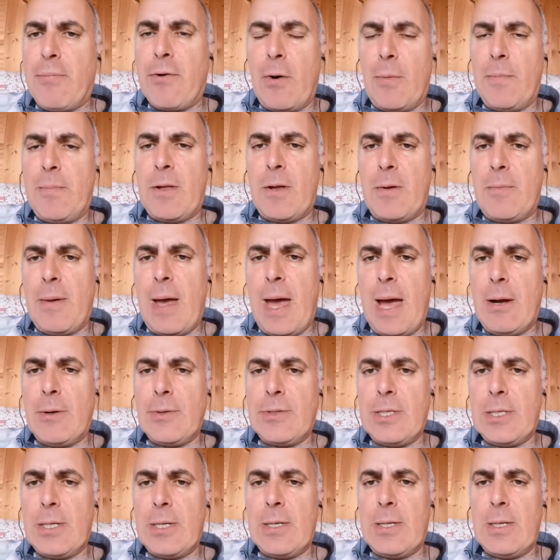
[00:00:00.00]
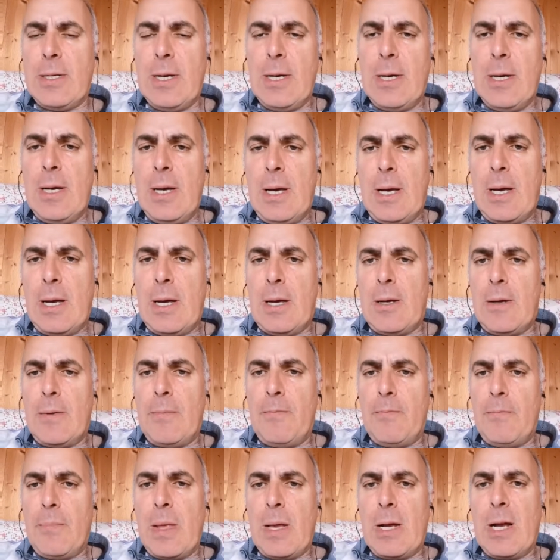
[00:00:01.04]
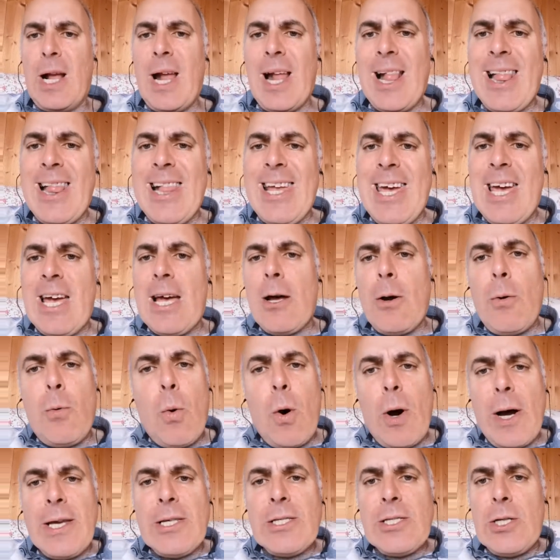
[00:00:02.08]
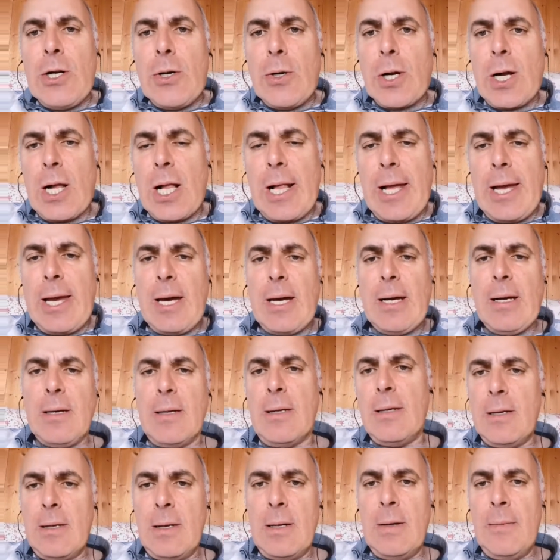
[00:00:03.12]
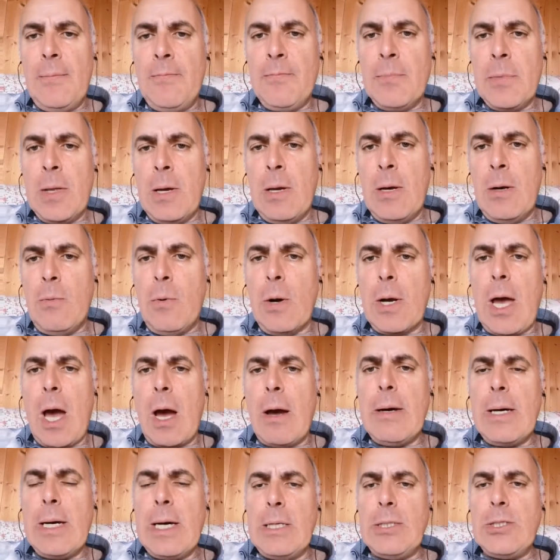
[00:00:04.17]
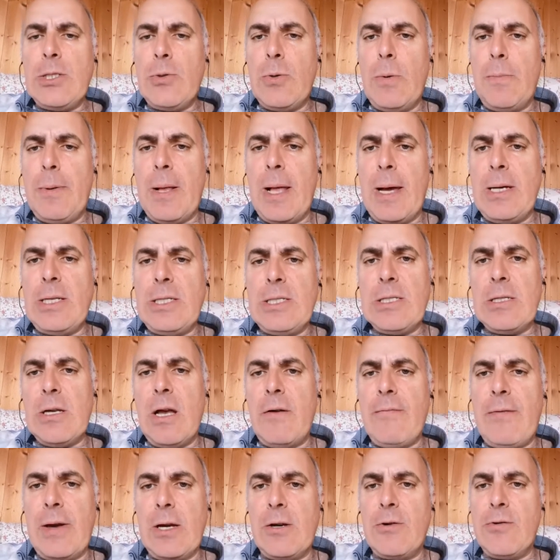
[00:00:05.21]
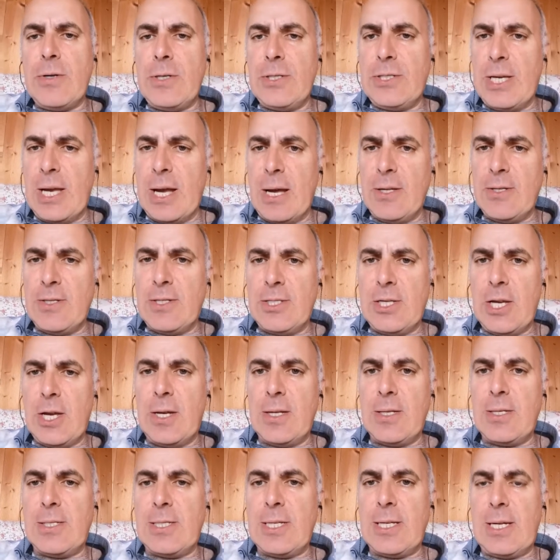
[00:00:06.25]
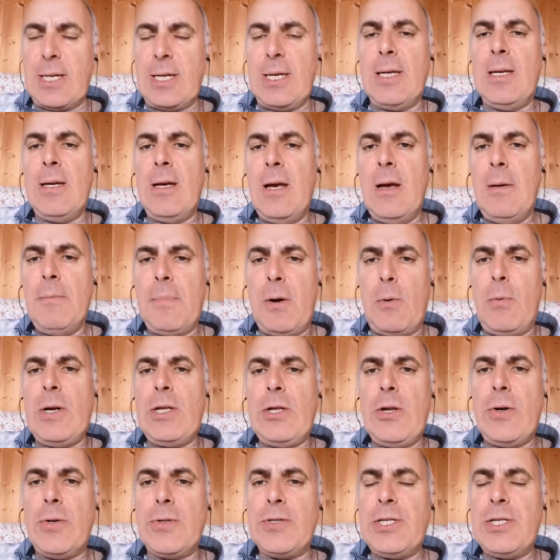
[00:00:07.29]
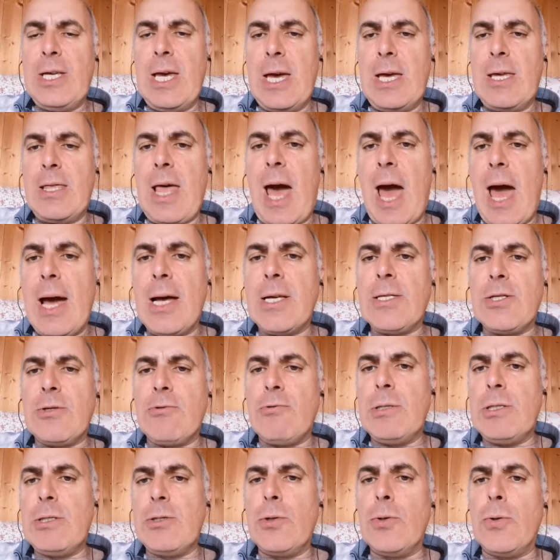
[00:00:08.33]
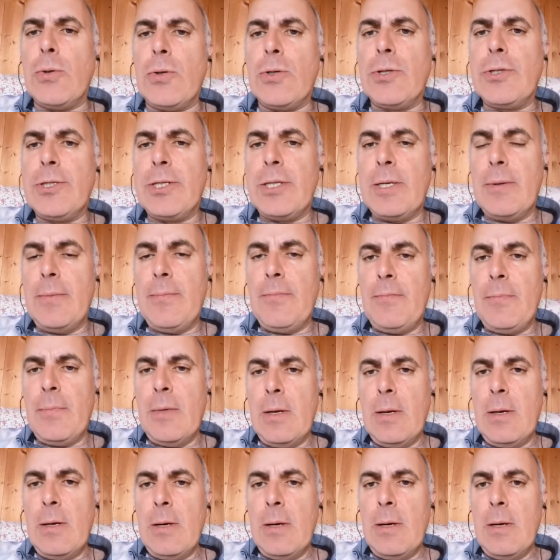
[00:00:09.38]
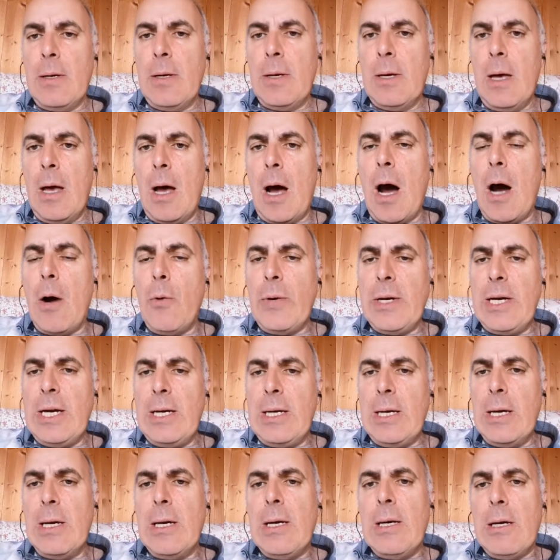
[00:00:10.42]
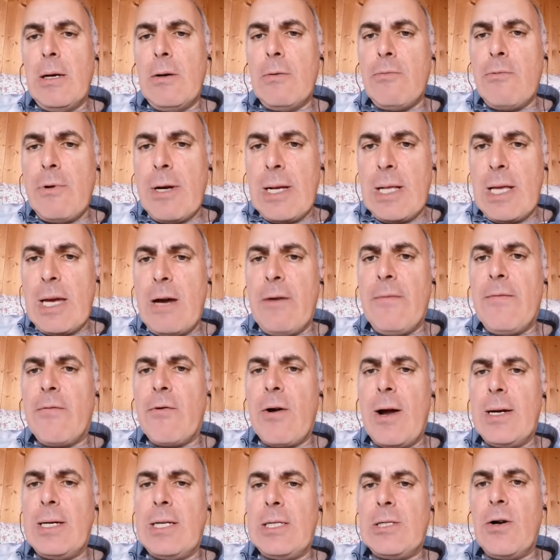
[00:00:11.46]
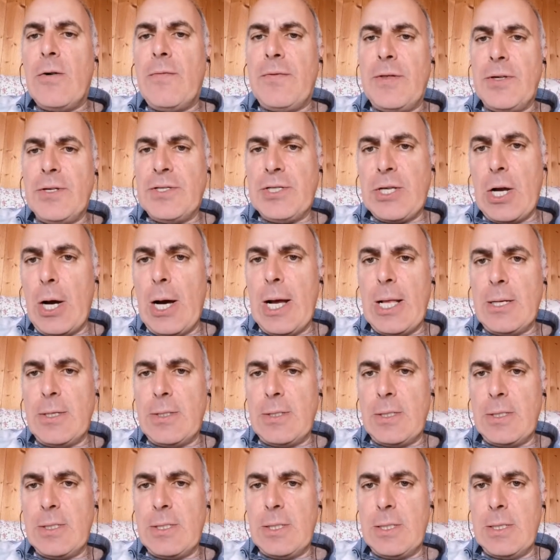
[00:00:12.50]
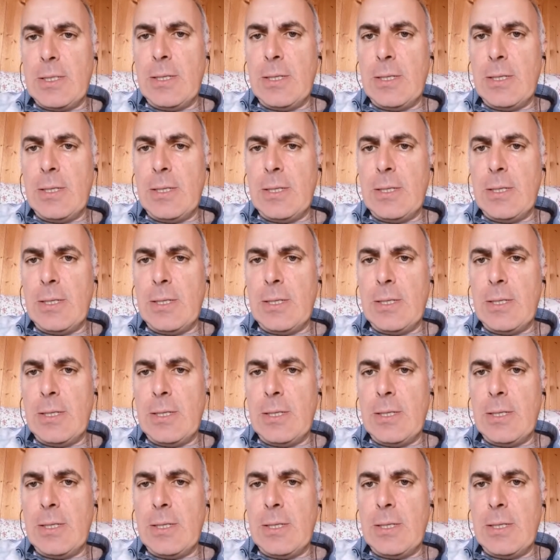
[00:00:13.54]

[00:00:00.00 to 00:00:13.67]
problem, how to clear what is not clear. We're going into a place of increasing uncertainty, but we're not seeing that as a resource. Are we really afraid of the silence?